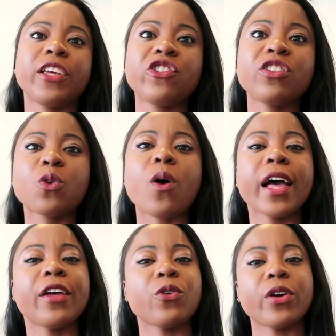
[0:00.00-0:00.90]
It's just
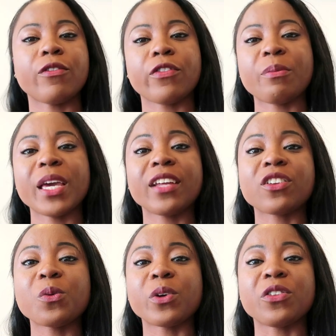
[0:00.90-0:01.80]
quite annoying for me. I
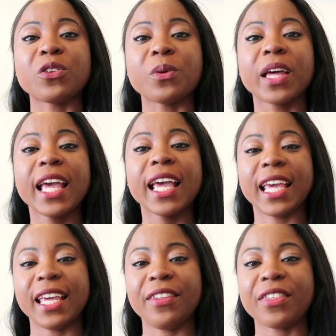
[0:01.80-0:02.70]
don't want to do
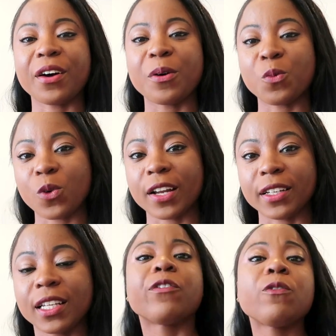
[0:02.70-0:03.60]
either
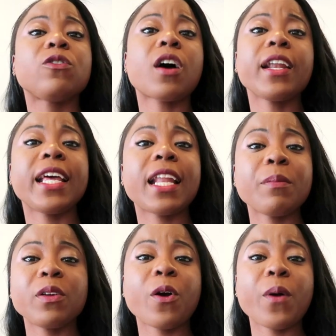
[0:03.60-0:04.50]
one. If you've done it,
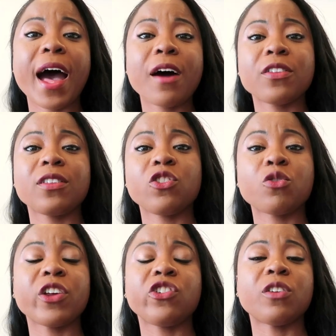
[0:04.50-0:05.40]
let me know how the
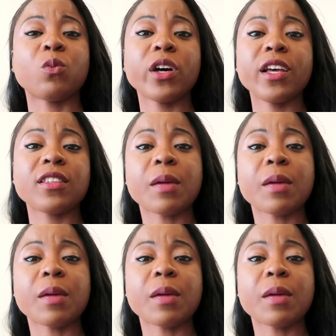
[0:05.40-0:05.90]
situation was.